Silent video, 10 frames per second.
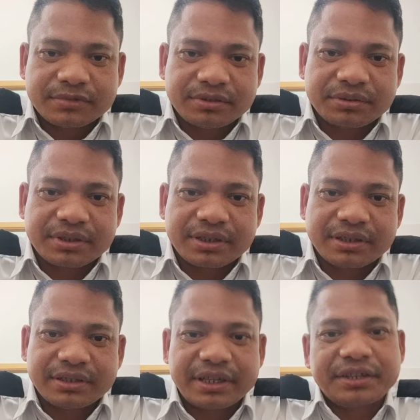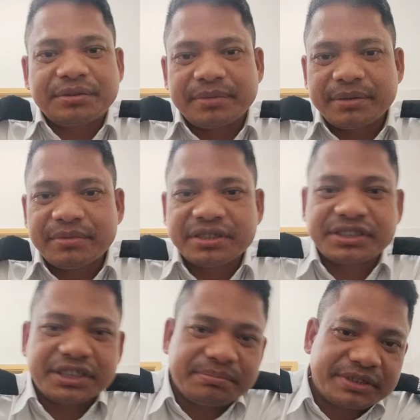Okay, thank you very
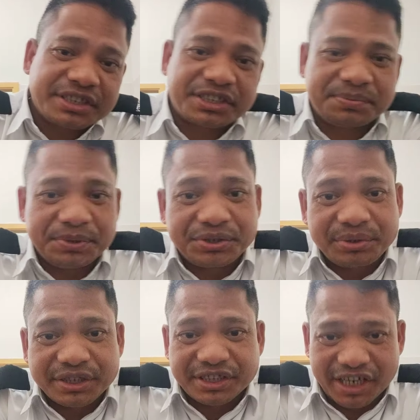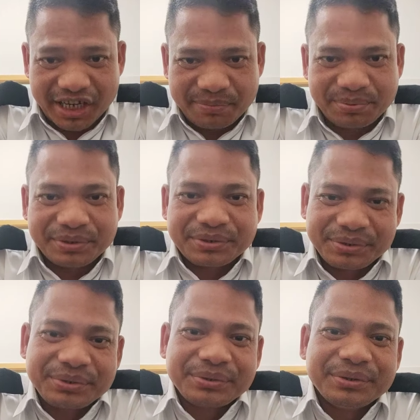much. If this video is helpful
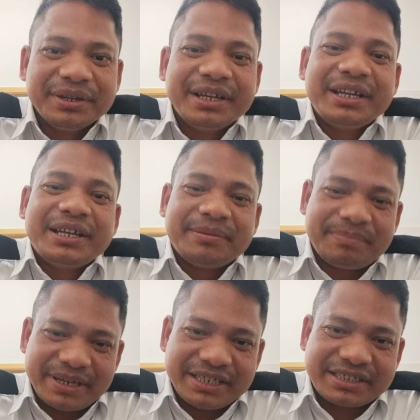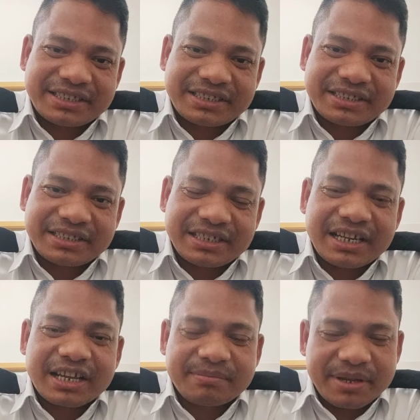to you, please
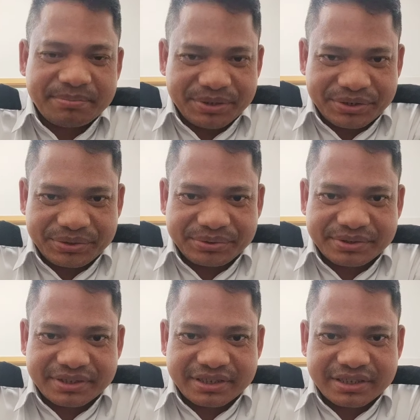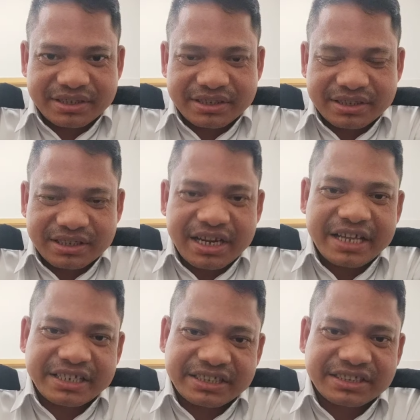like my videos.
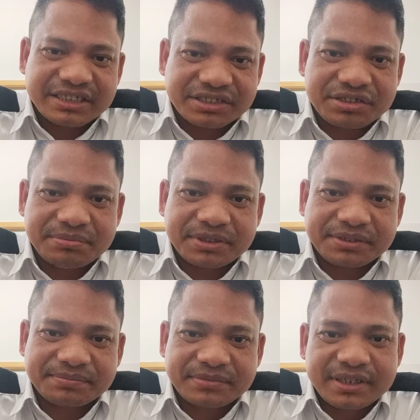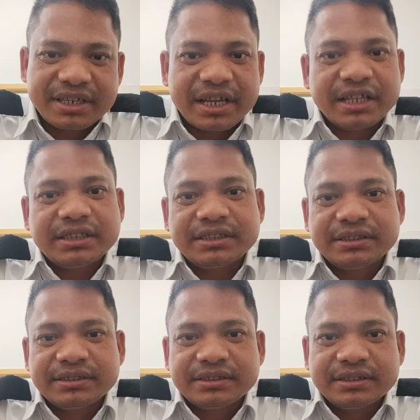Like is not coming. And
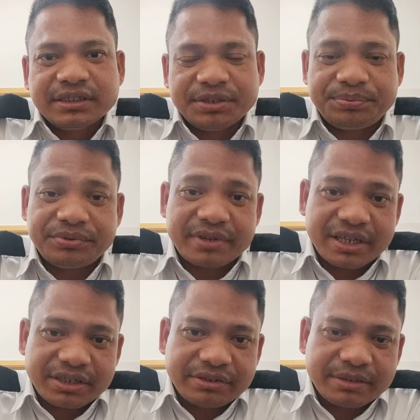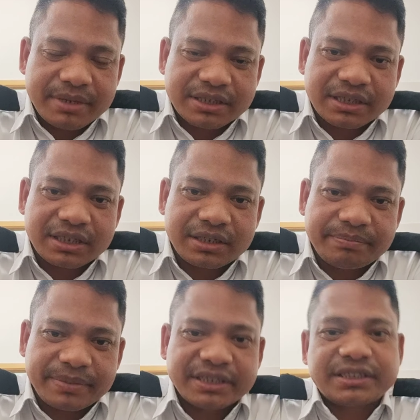if you are new in my channel,
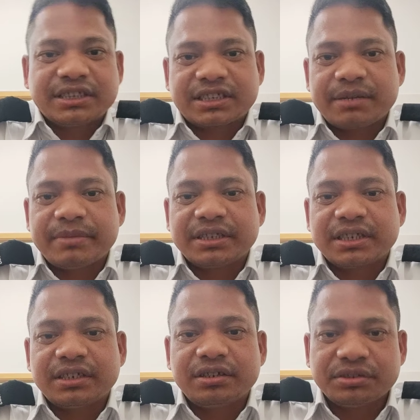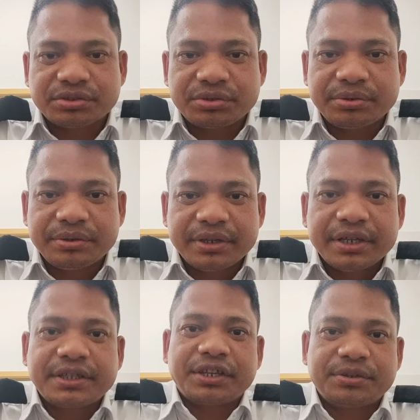please subscribe my channel also.
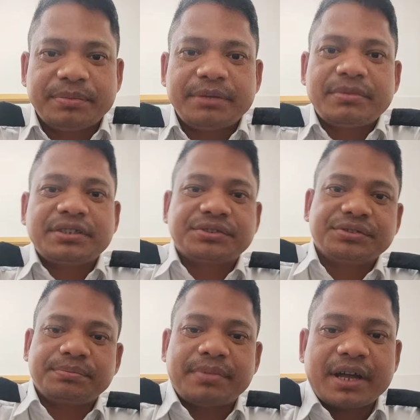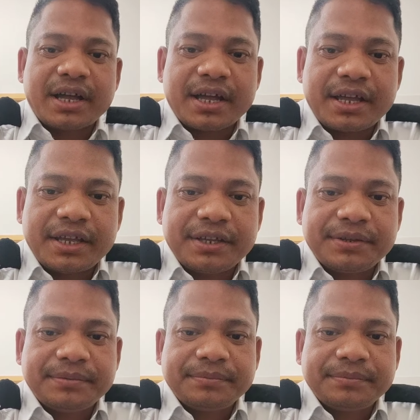Thank you very much. Goodbye.